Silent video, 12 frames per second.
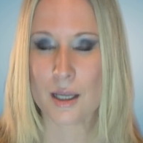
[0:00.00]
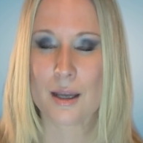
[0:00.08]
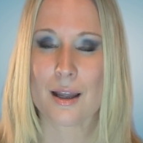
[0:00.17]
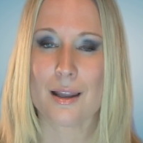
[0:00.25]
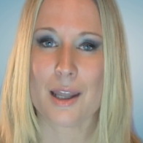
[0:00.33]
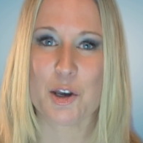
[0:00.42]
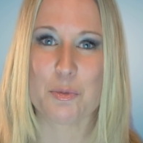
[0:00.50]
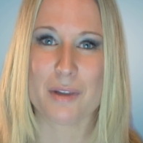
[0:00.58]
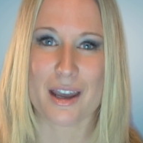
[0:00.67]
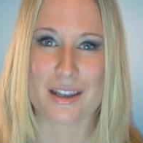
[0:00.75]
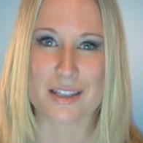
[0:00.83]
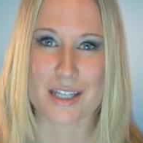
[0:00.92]
Hello,
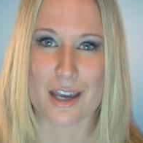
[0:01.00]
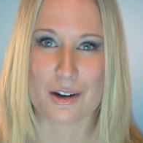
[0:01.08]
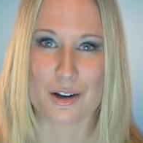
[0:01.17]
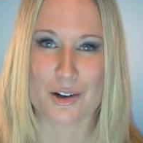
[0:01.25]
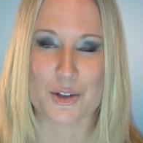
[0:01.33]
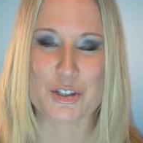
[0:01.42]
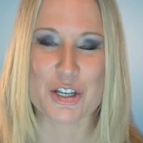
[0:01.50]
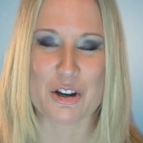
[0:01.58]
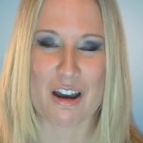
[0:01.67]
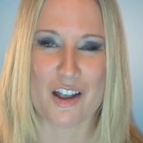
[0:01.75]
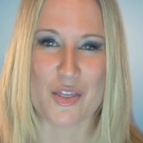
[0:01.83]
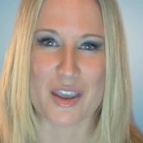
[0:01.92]
Blythe Danner.
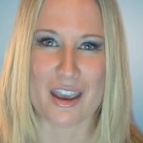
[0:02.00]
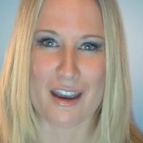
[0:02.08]
You're on the